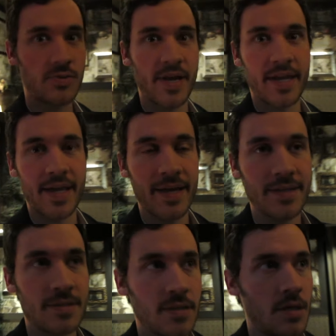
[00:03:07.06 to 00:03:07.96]
right,
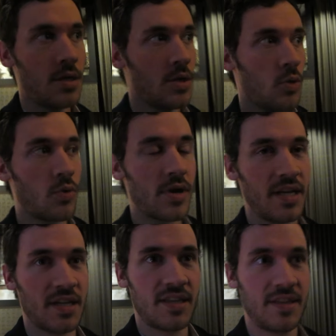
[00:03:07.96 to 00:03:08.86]
guys. We're in
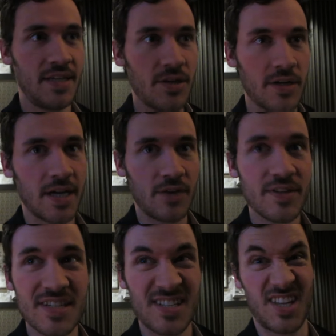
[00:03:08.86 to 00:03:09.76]
a theater now.
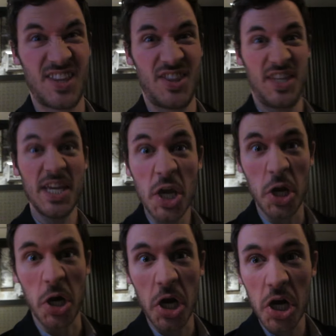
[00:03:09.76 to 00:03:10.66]
This is a
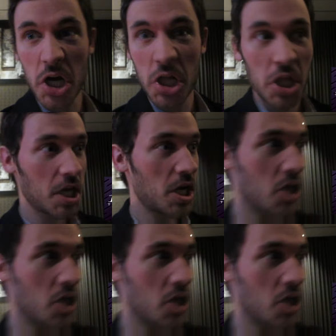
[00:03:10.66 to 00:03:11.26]
theater. Look at how